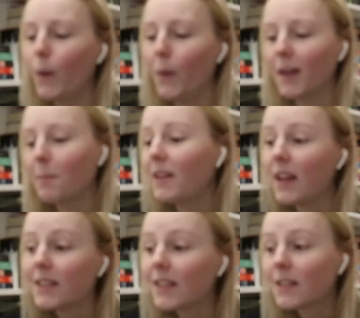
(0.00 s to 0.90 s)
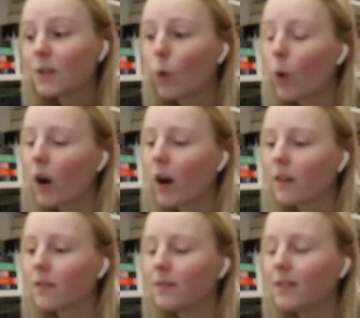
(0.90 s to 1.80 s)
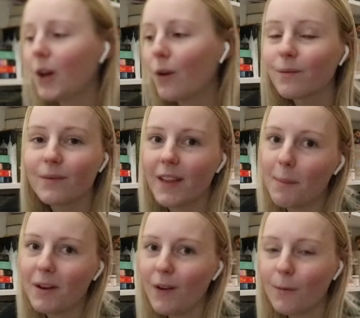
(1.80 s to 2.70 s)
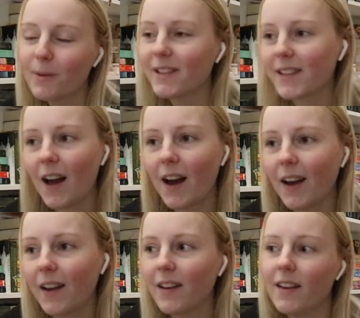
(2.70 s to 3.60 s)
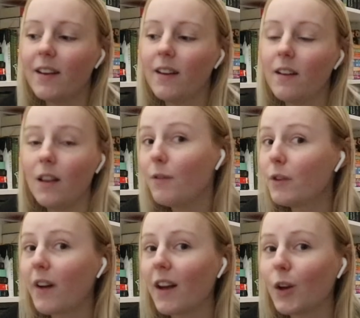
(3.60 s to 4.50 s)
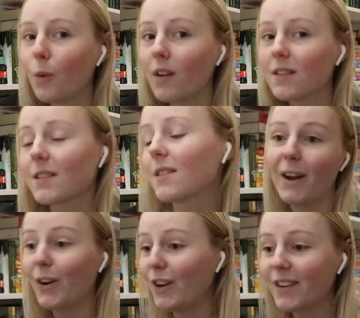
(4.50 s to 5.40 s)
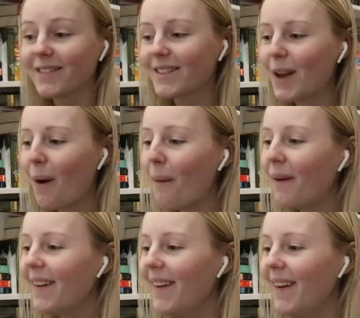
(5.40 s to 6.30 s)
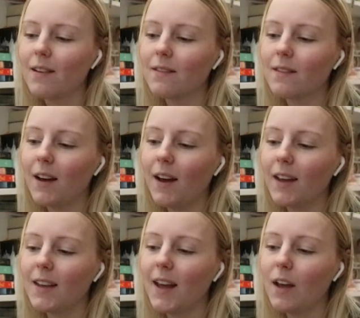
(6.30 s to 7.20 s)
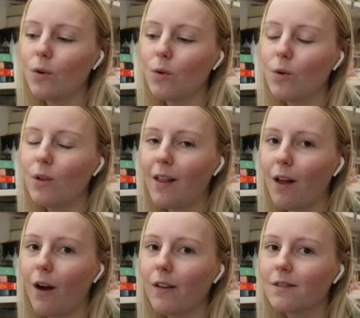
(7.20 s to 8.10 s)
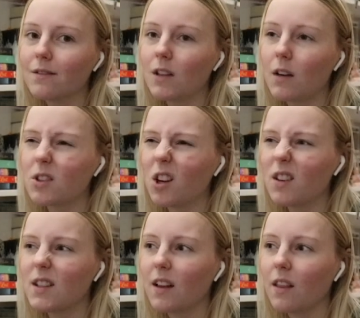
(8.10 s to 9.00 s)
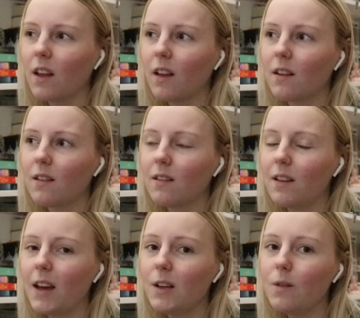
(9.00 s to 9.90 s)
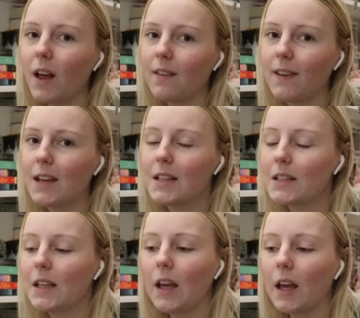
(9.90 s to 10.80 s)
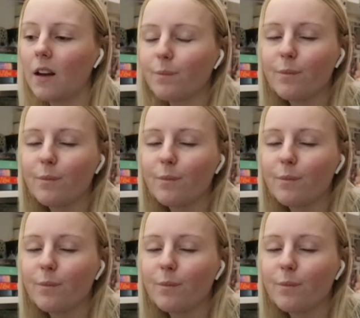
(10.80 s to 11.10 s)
recommendations or, you know, let me know because I love to find new ones that are good. So, I can handle a lot of genres, I think. I do like fantasy,